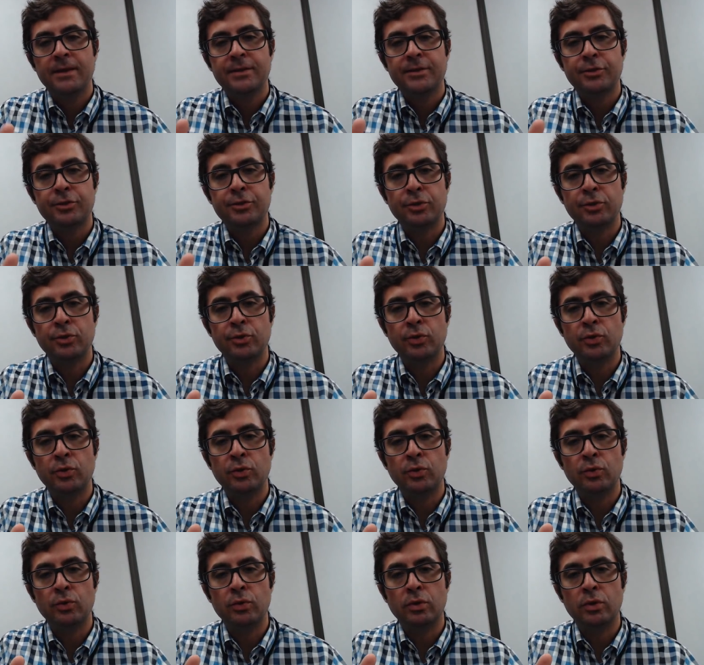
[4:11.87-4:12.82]

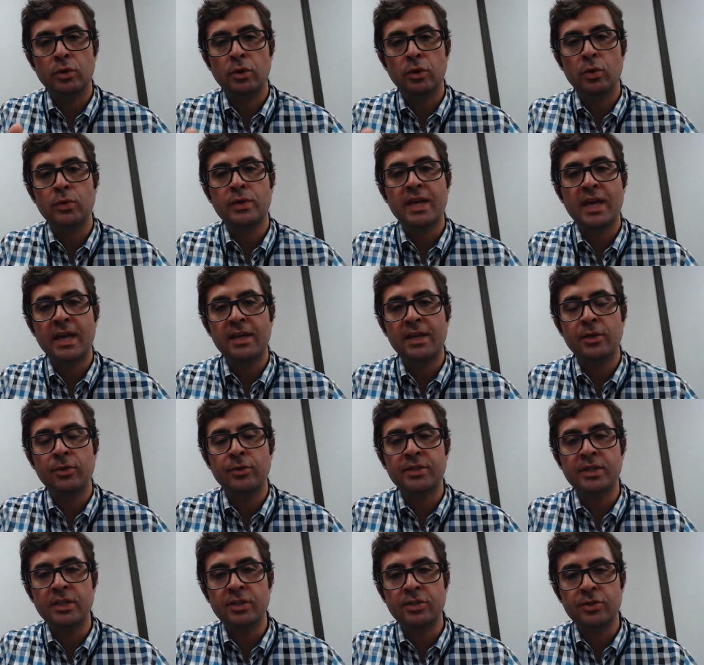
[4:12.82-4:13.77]
to locate your
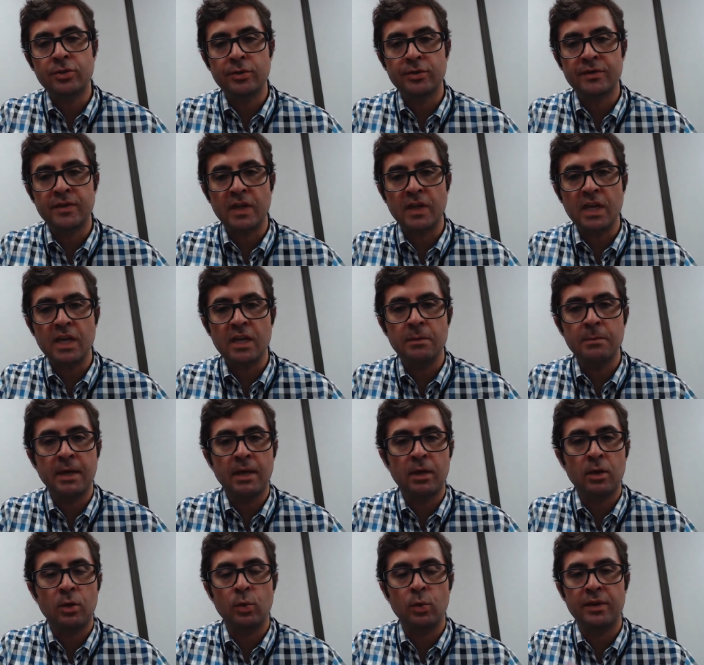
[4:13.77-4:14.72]
teacher's
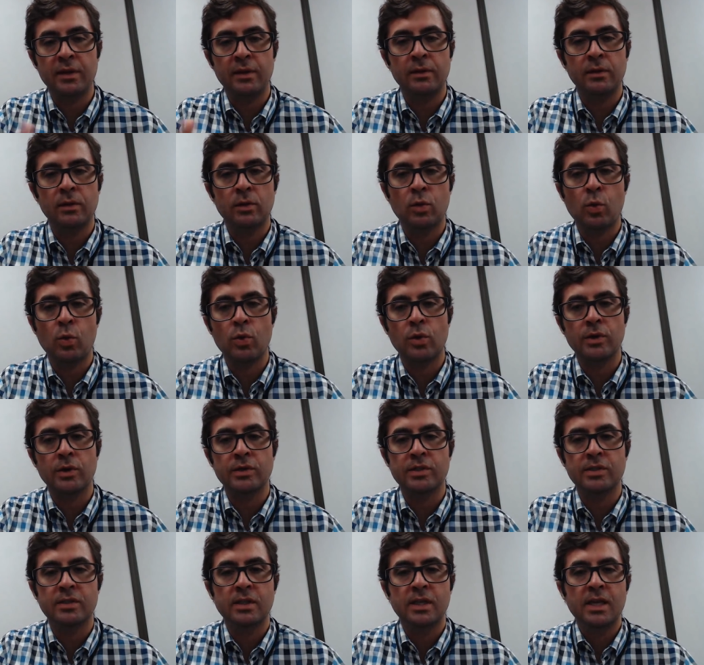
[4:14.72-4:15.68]
email within the
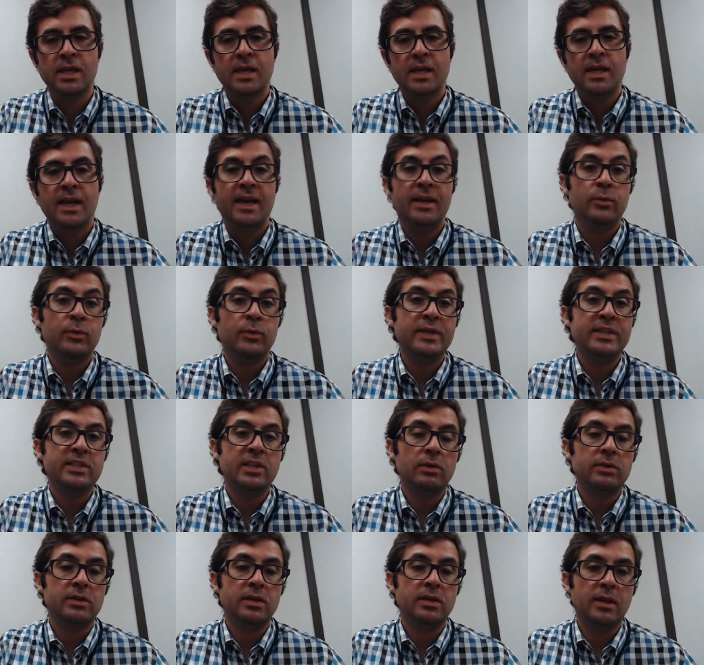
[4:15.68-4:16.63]
course and reach
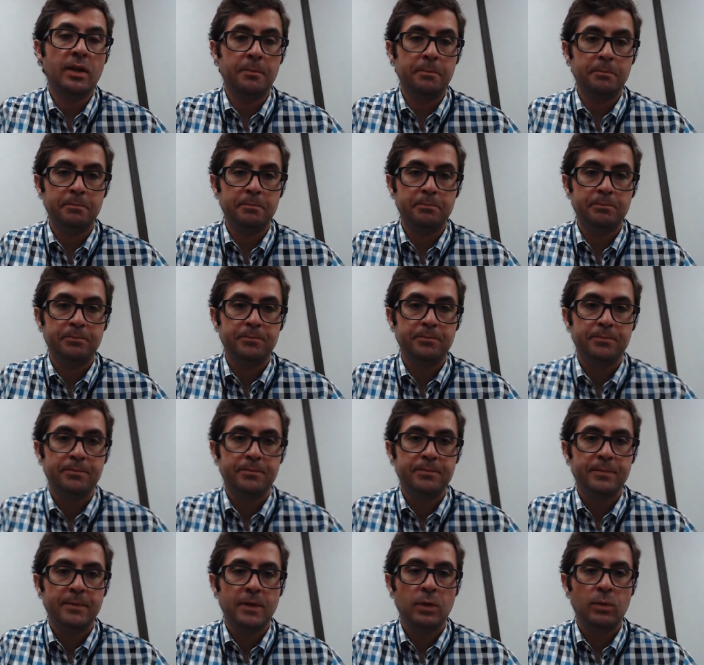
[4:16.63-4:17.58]
out to them.
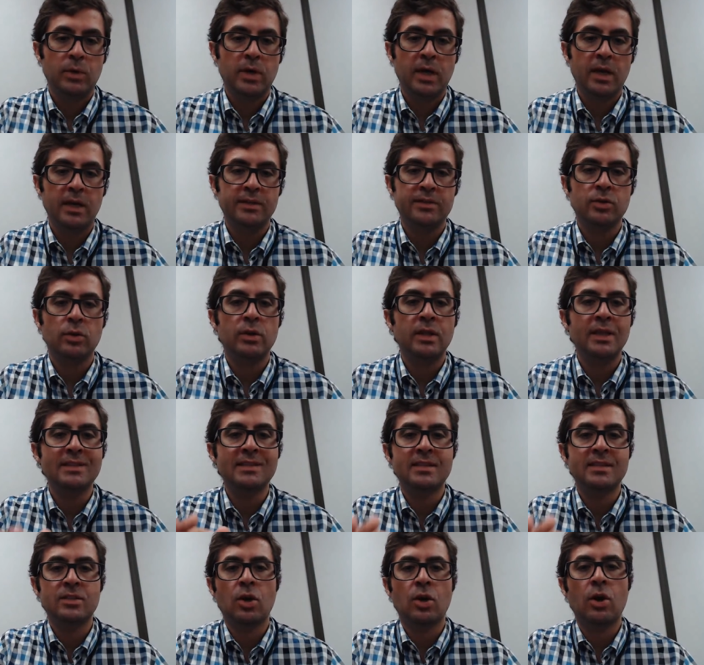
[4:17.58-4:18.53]
Okay, so let's
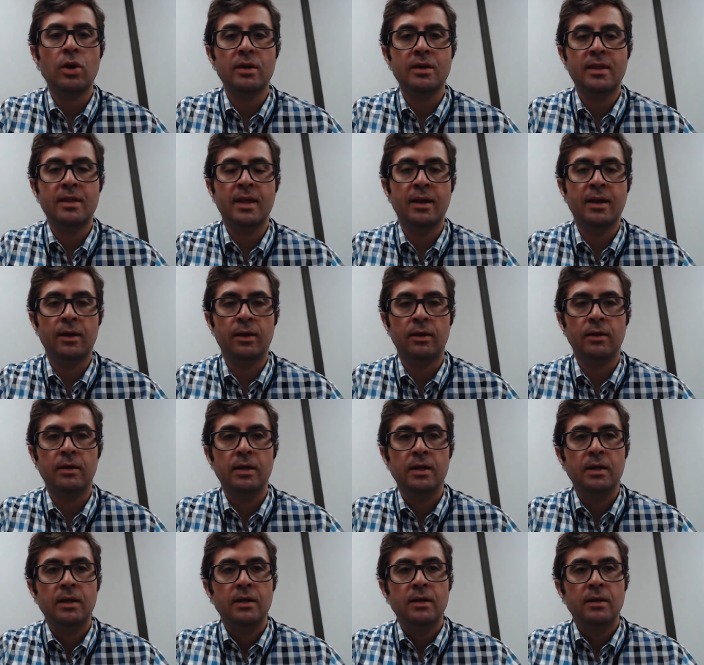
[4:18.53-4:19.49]
start there,
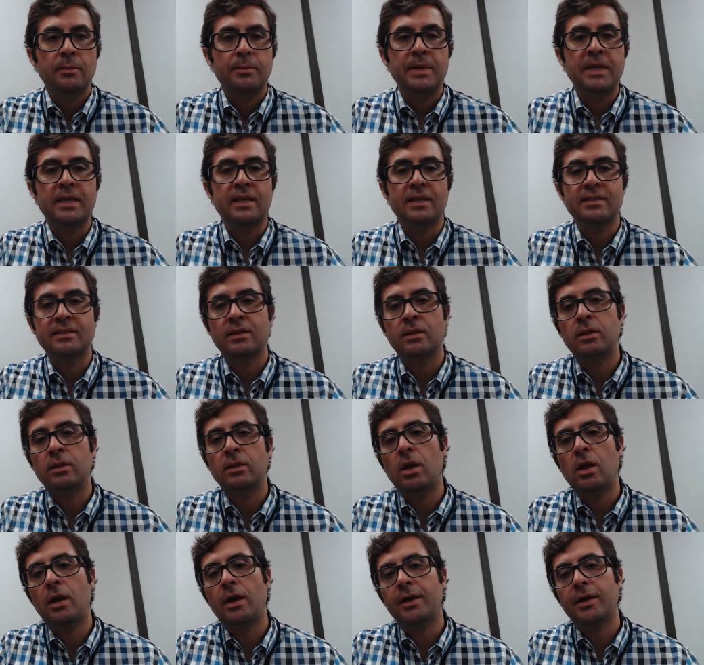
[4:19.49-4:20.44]
because a
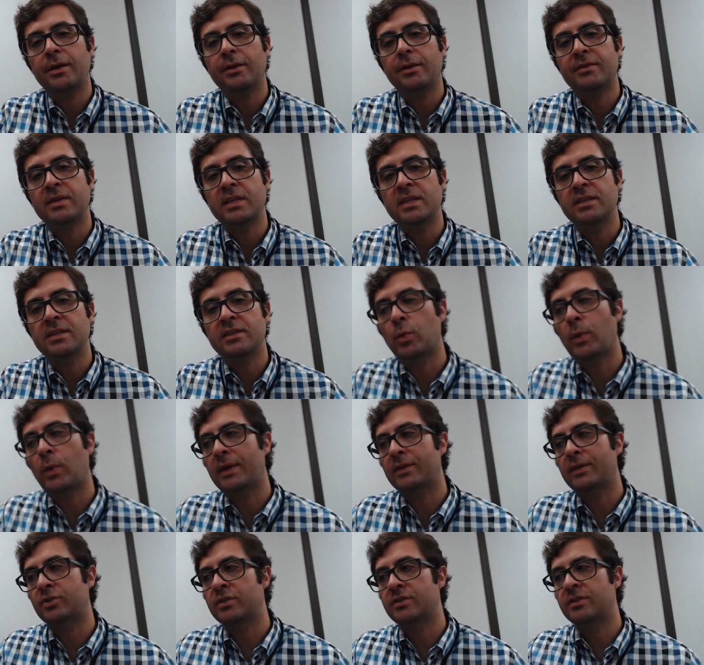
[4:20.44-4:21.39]
lot of these
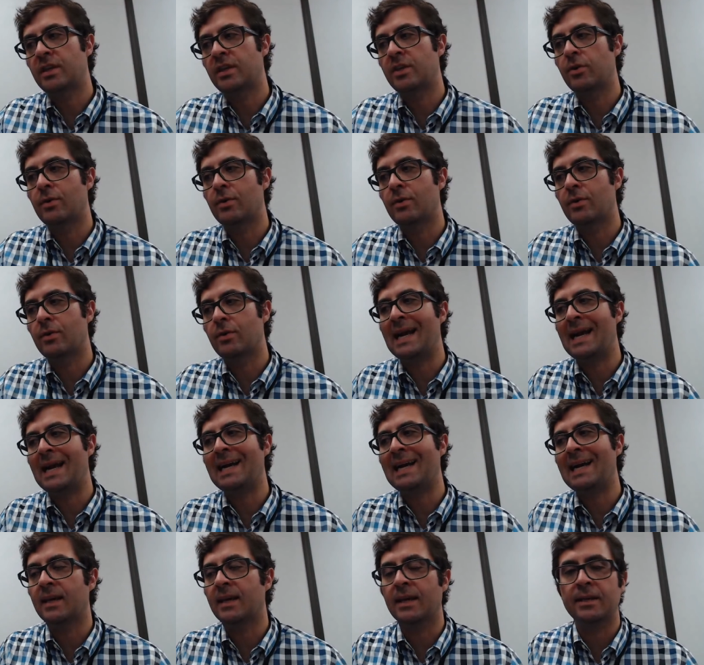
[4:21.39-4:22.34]
questions that you're
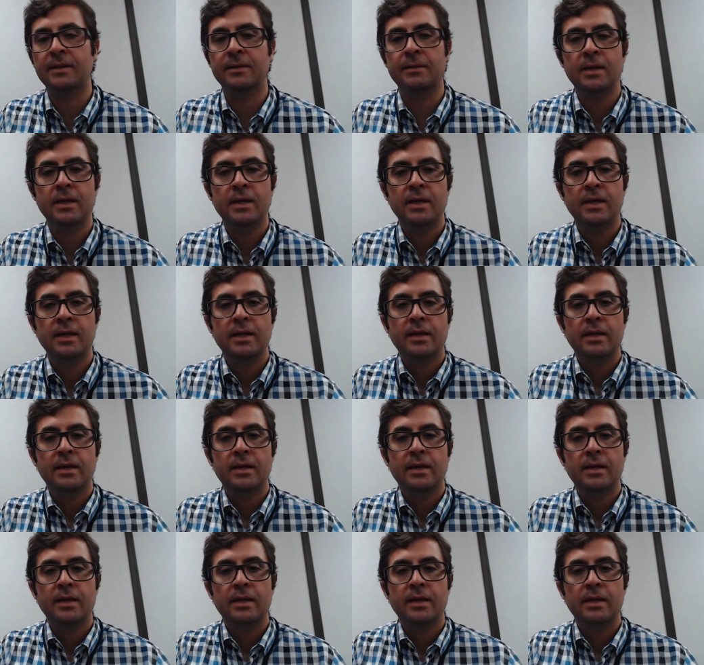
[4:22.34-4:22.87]
asking